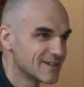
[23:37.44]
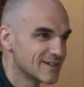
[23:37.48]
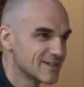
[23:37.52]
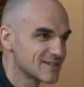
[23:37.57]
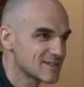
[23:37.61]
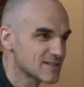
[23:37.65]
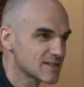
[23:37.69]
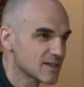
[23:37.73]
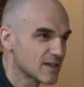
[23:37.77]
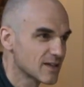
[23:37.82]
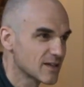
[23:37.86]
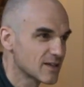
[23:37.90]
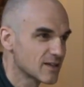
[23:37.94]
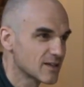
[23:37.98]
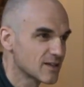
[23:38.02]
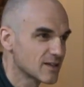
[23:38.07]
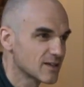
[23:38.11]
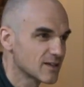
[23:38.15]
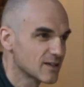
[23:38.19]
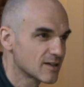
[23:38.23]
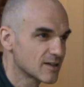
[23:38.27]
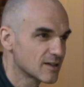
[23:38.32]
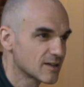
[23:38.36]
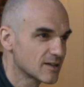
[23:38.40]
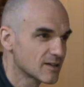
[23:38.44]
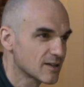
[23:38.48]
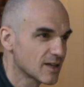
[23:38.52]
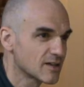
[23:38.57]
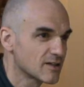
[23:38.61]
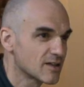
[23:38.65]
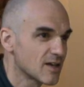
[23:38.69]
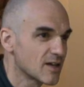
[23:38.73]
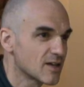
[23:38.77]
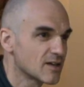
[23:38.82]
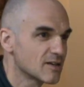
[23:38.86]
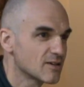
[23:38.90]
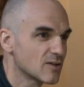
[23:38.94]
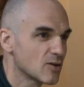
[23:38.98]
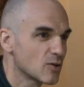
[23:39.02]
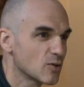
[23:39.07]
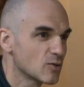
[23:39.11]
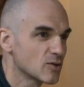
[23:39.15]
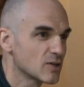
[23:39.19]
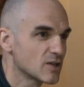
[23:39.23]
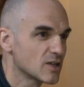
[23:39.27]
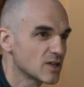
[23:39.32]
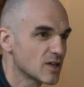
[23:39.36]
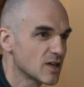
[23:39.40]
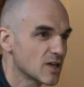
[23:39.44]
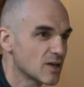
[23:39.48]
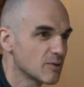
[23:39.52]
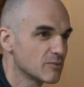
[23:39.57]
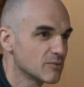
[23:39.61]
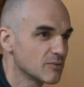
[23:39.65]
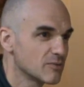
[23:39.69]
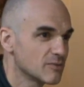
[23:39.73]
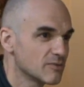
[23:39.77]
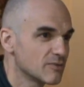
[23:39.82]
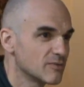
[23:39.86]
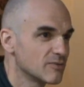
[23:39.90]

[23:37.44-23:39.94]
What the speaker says: It's like taking the holy name